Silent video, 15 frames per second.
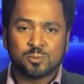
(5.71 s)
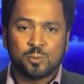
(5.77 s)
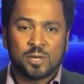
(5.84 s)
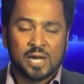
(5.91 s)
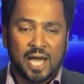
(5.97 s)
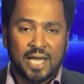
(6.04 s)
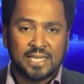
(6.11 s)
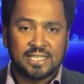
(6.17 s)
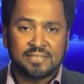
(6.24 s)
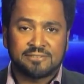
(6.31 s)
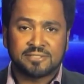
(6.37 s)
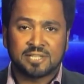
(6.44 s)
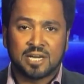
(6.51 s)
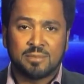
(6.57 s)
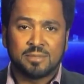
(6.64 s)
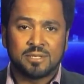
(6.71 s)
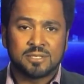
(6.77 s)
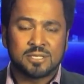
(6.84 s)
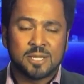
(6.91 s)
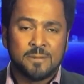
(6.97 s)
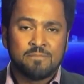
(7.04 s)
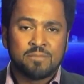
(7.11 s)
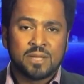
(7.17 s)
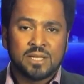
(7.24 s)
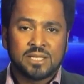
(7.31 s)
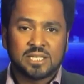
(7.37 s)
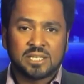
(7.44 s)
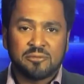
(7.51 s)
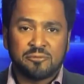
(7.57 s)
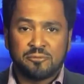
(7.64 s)
where I give sermons,
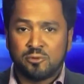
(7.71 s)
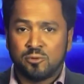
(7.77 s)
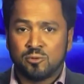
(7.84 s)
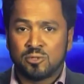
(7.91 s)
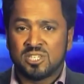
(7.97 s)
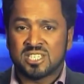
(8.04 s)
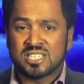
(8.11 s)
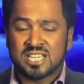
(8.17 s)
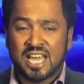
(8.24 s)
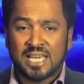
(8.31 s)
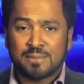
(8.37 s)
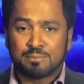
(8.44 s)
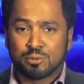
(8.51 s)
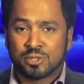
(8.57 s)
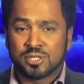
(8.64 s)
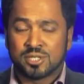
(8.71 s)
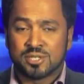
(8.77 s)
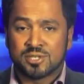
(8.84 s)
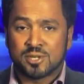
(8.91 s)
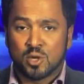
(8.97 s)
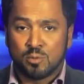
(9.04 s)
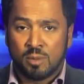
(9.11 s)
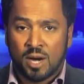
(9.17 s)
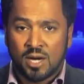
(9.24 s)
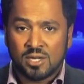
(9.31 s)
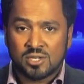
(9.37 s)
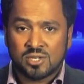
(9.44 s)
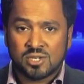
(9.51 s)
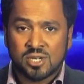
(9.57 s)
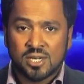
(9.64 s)
that if you dislike Britain so
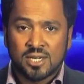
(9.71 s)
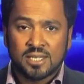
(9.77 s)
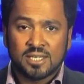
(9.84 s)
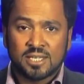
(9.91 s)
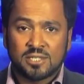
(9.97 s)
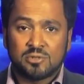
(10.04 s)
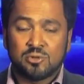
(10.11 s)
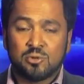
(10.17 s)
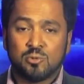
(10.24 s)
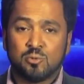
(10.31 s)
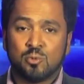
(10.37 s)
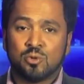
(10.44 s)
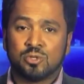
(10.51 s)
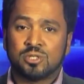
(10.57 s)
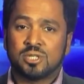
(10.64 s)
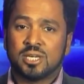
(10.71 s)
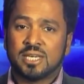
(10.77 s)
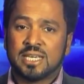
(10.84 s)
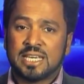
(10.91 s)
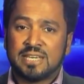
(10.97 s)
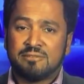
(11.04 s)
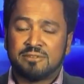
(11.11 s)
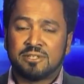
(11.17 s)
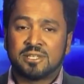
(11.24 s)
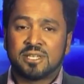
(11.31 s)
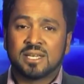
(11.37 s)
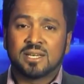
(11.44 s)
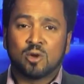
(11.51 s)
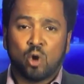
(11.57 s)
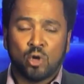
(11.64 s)
much that you would even
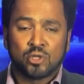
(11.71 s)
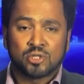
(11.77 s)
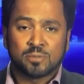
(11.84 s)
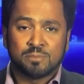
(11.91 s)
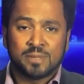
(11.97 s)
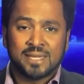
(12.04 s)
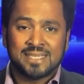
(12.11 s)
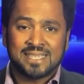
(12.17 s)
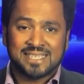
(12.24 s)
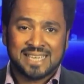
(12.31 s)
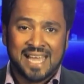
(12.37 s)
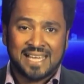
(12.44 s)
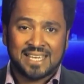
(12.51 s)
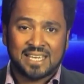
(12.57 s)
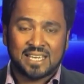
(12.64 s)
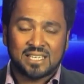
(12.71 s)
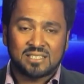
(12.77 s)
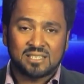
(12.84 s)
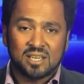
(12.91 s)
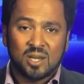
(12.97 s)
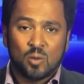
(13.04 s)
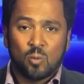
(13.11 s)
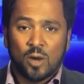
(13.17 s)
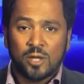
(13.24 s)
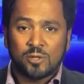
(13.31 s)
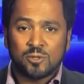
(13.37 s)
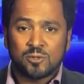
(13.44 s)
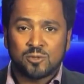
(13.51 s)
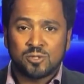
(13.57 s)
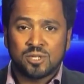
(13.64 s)
contemplate attacking it, why
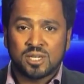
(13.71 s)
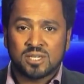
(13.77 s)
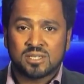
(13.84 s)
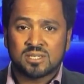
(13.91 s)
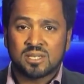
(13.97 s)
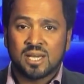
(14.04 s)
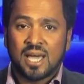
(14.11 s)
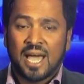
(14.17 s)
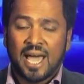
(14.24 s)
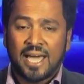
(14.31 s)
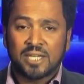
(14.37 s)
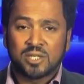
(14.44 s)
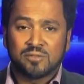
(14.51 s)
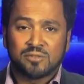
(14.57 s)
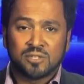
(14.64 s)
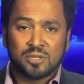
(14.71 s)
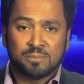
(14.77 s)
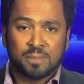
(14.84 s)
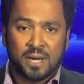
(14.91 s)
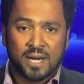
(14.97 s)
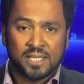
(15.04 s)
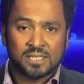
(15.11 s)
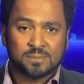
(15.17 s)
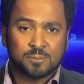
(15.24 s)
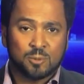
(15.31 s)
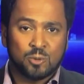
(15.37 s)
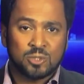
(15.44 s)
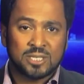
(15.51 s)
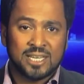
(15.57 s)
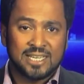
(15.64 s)
don't you just hand over your
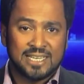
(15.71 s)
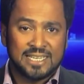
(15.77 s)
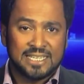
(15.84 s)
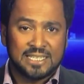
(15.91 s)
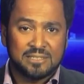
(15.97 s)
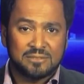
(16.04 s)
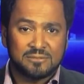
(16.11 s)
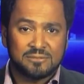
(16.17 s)
passport and leave?